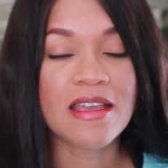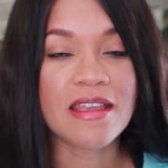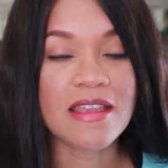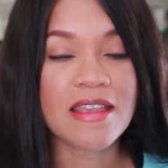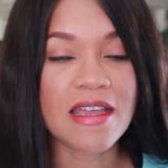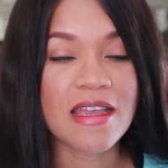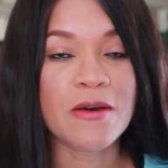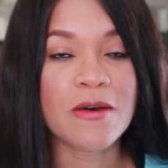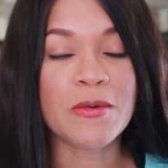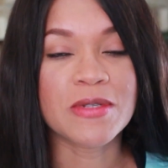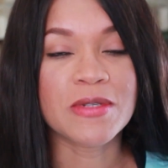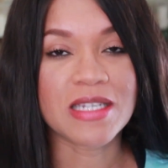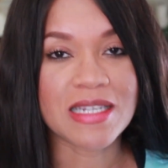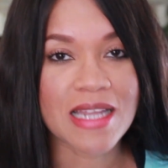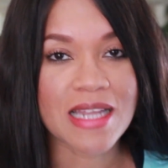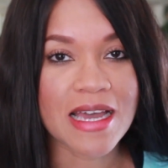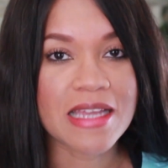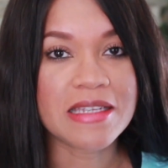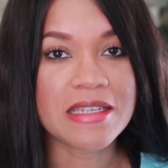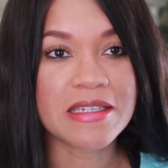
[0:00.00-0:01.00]
yeah, it was a
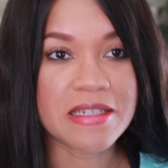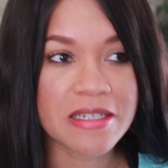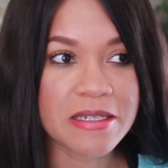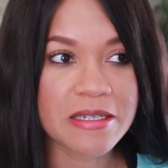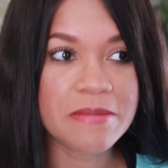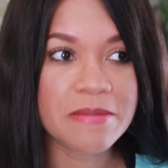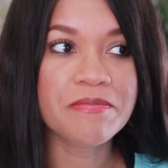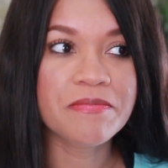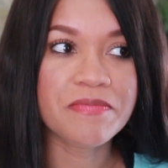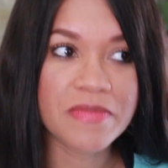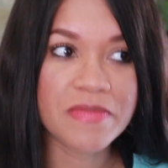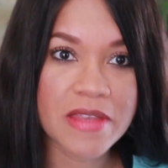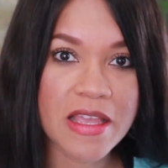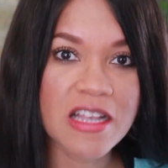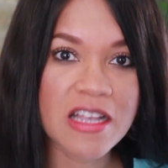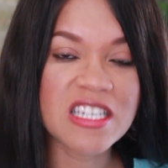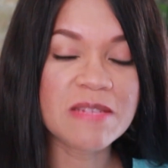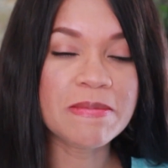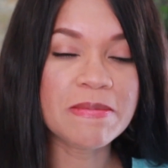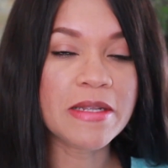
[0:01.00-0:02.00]
nice
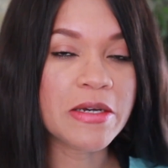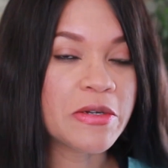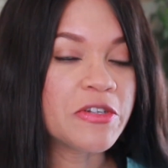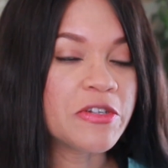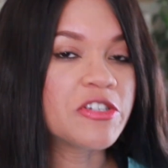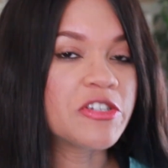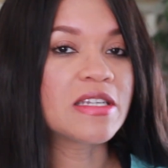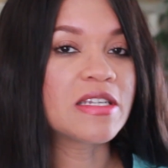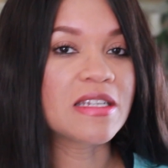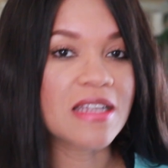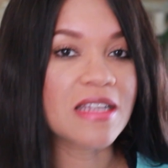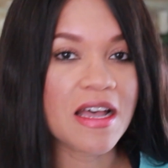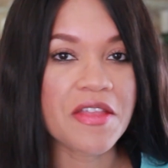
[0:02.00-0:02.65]
explosion.